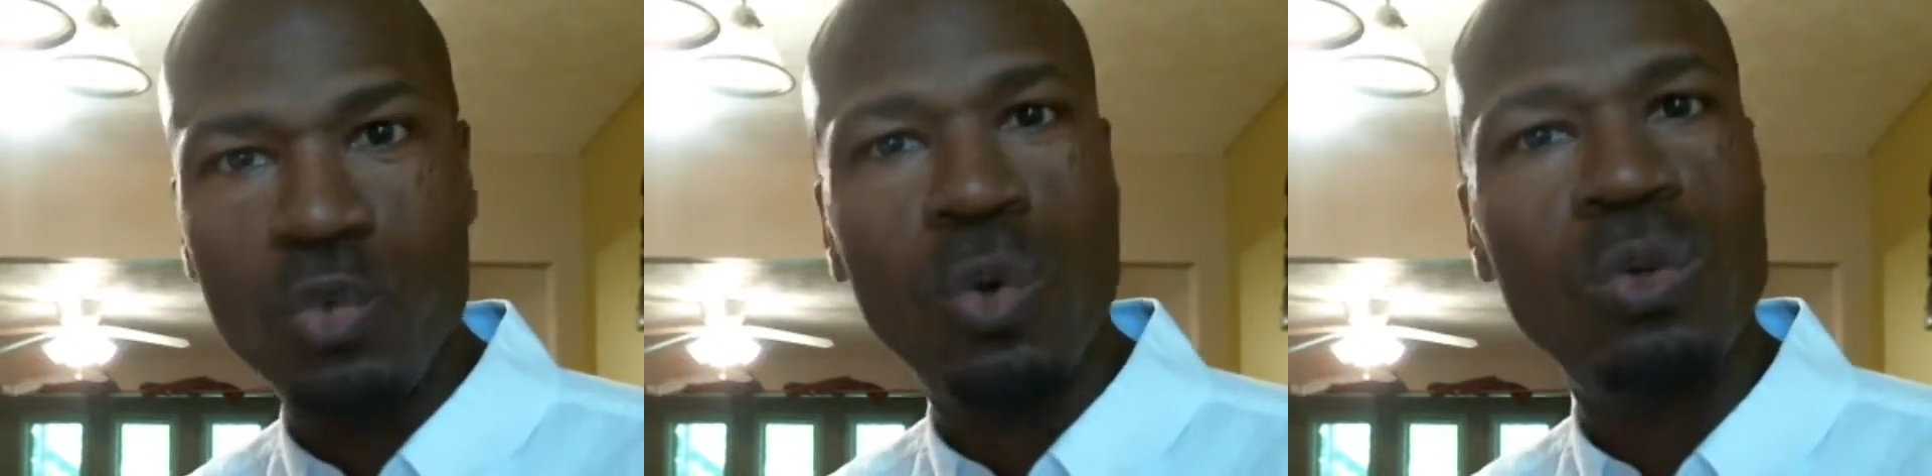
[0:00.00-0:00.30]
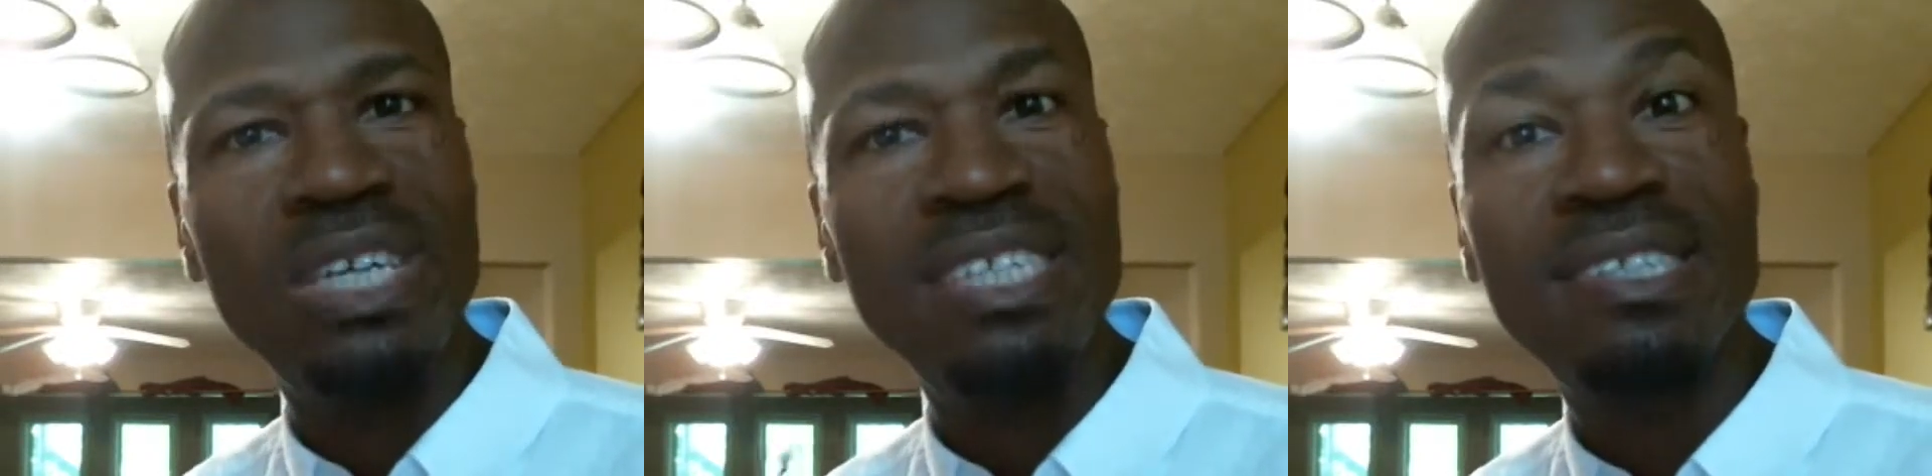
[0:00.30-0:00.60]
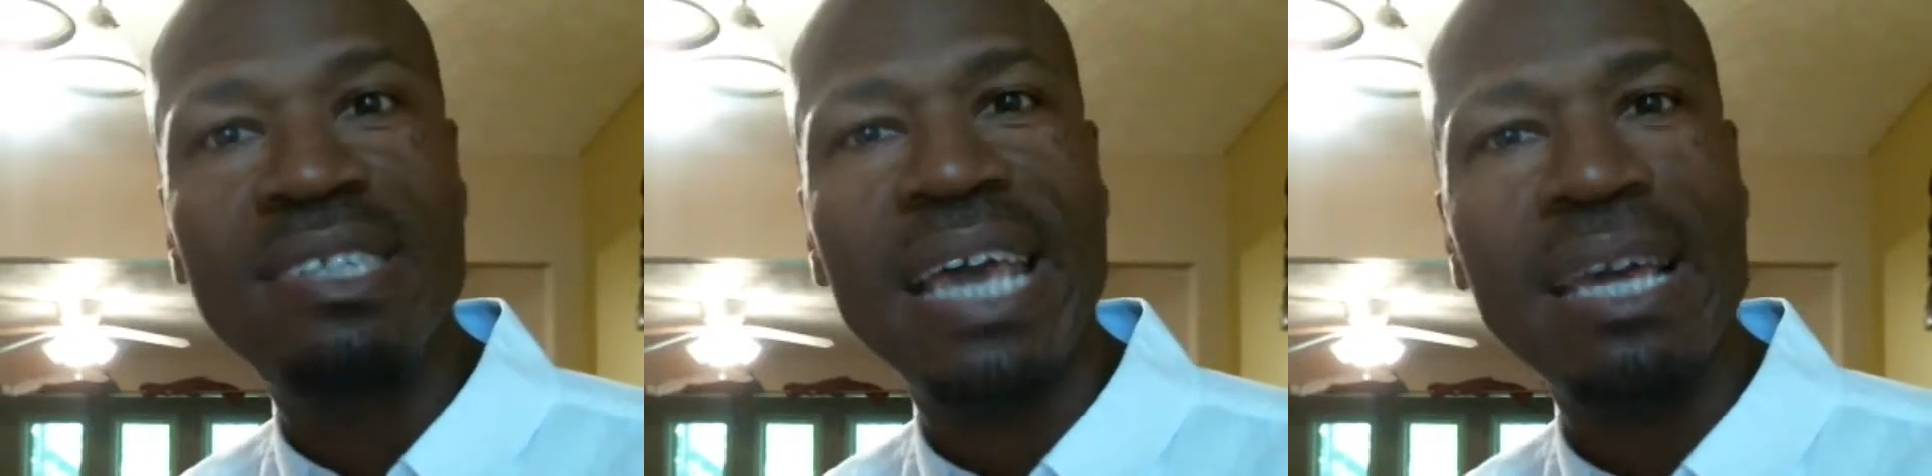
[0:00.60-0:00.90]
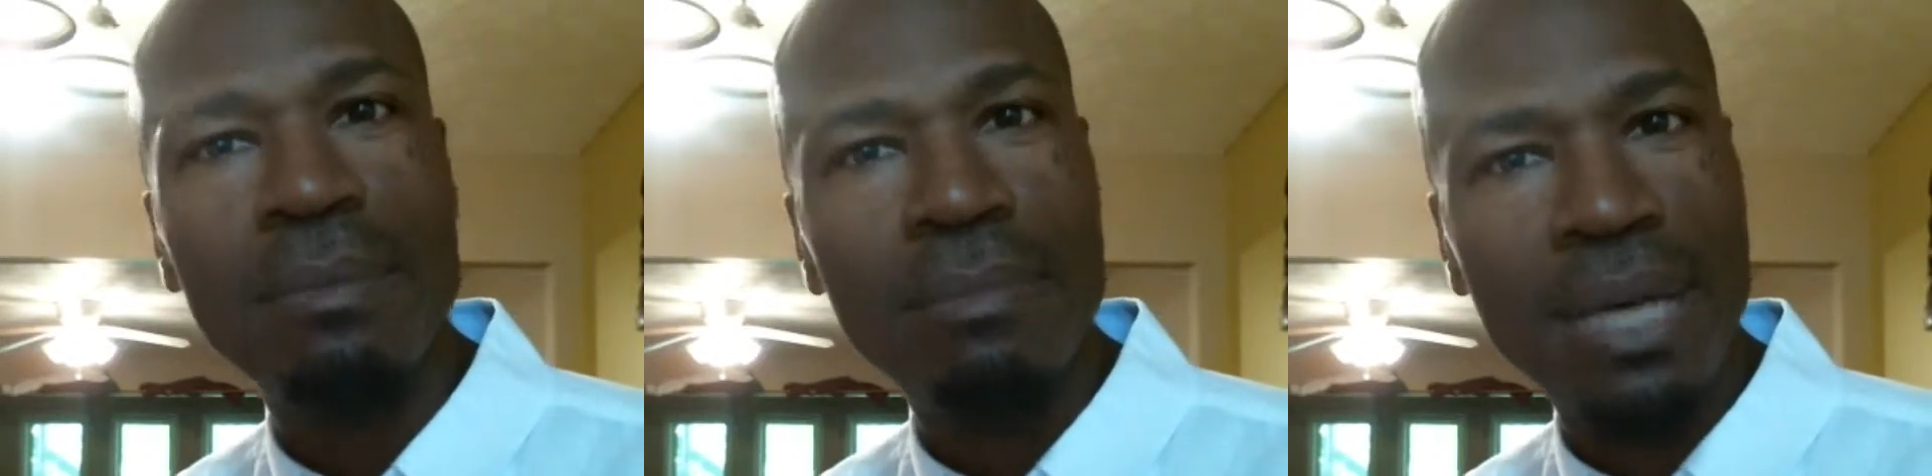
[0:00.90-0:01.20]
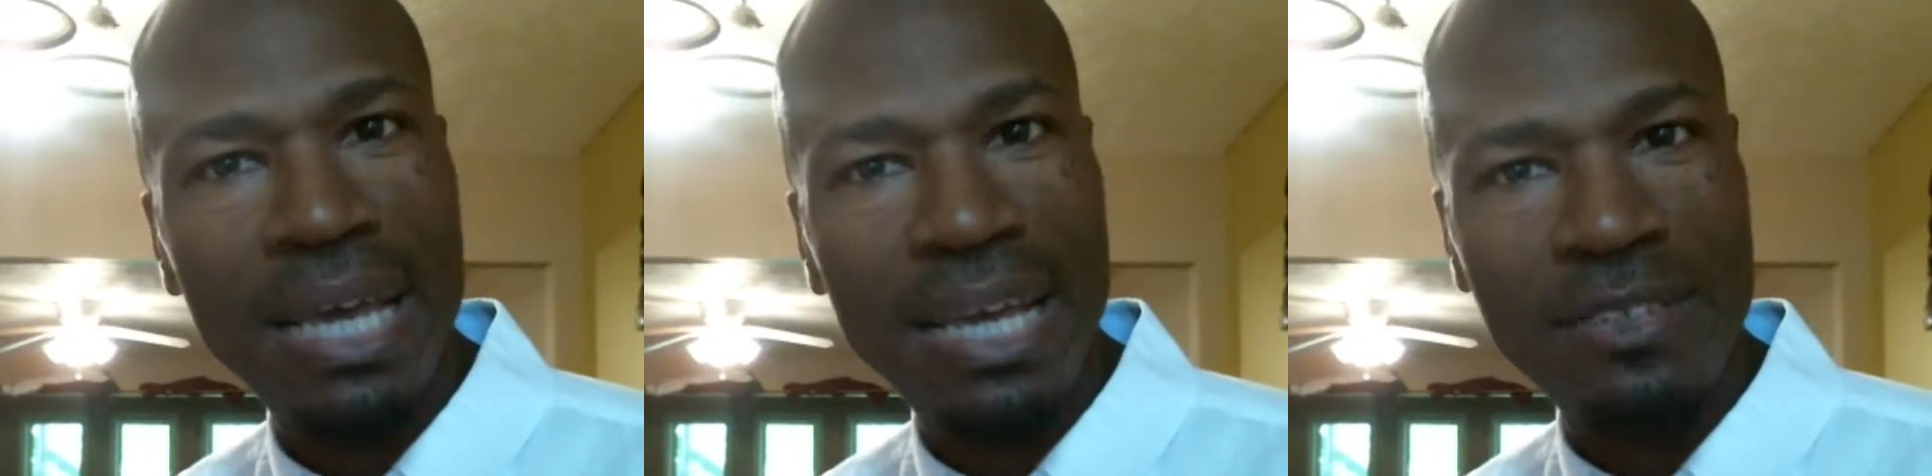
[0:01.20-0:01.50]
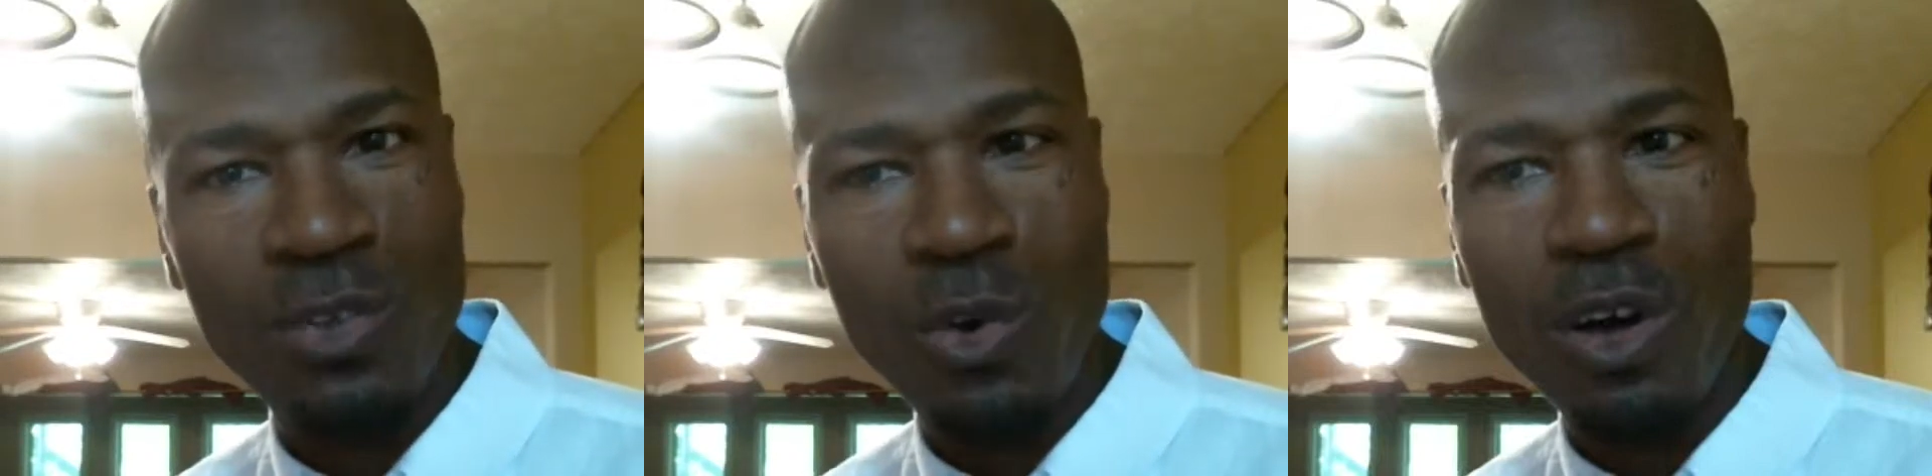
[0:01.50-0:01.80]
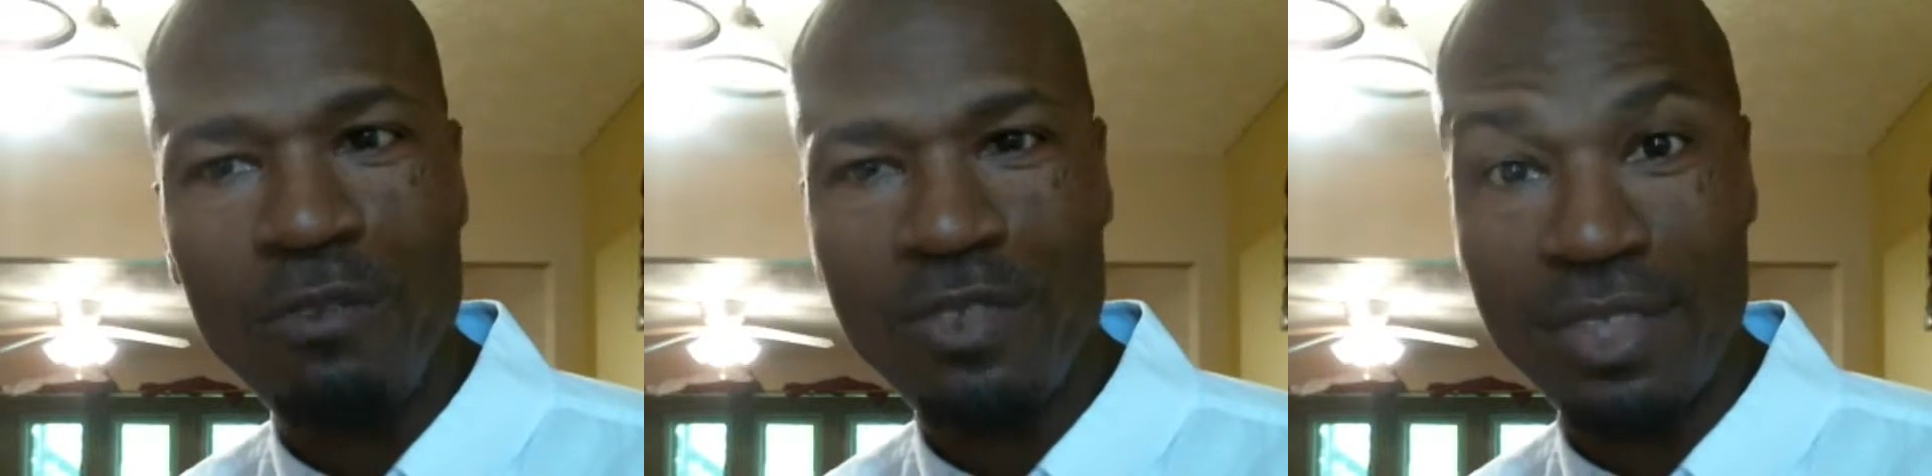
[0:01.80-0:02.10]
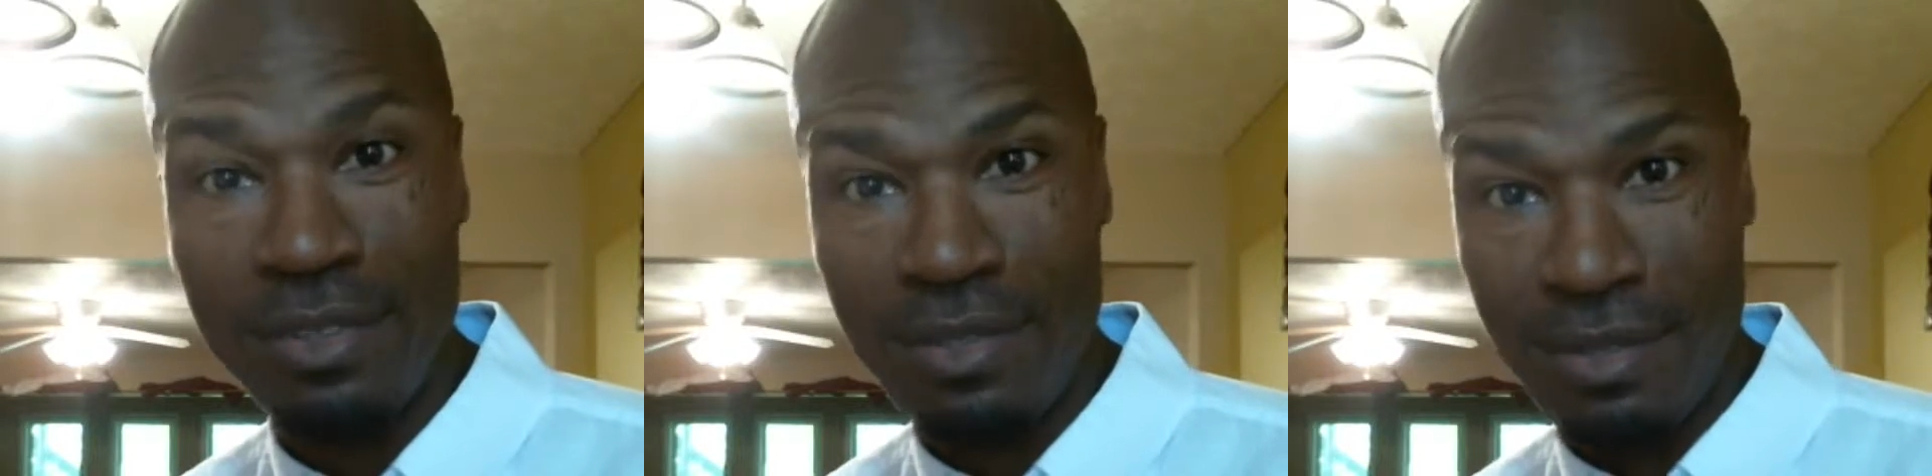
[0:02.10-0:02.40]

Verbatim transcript: You won't need to say them as often.